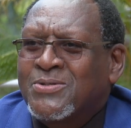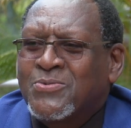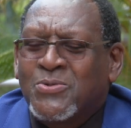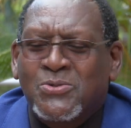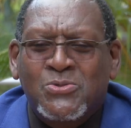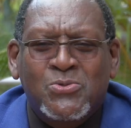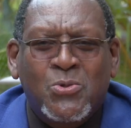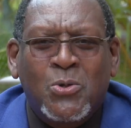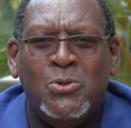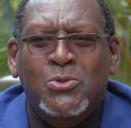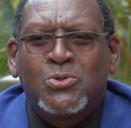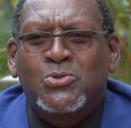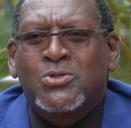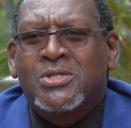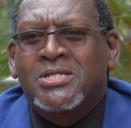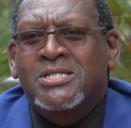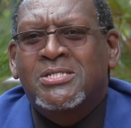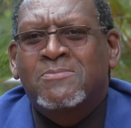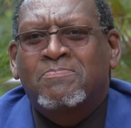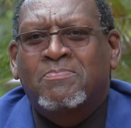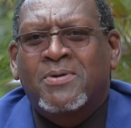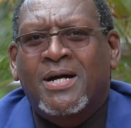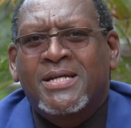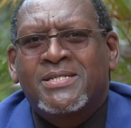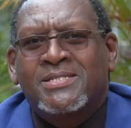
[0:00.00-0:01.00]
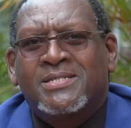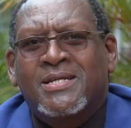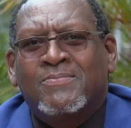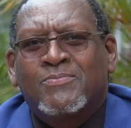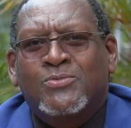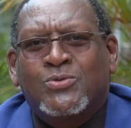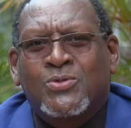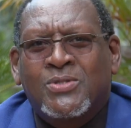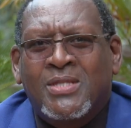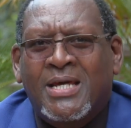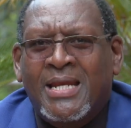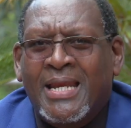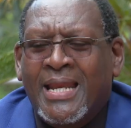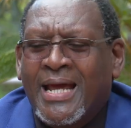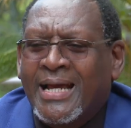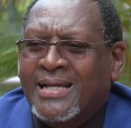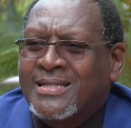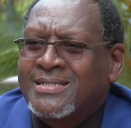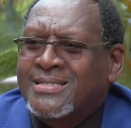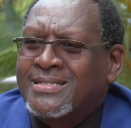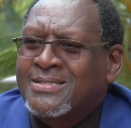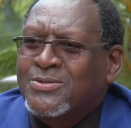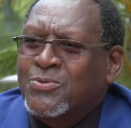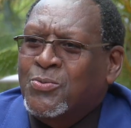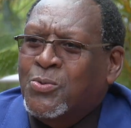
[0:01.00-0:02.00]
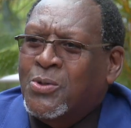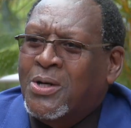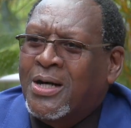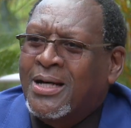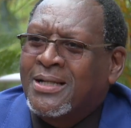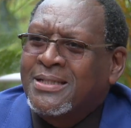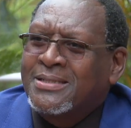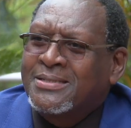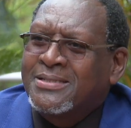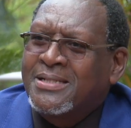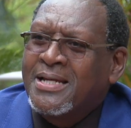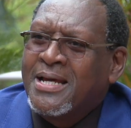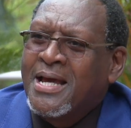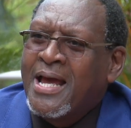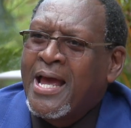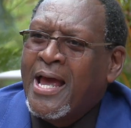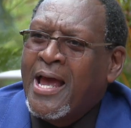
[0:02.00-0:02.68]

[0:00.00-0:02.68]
He was going to dispatch him to the next world,